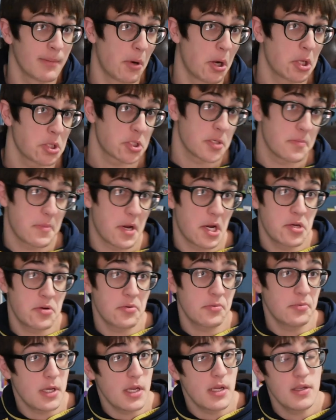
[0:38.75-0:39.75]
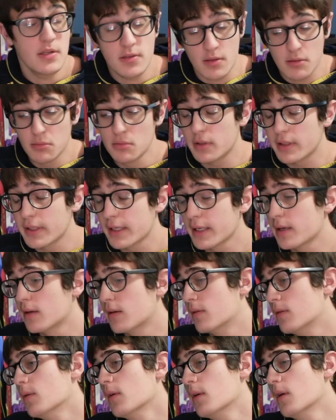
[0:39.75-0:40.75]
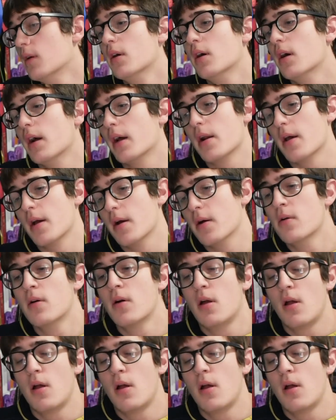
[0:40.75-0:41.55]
Monster Manual days, holy cow. I know.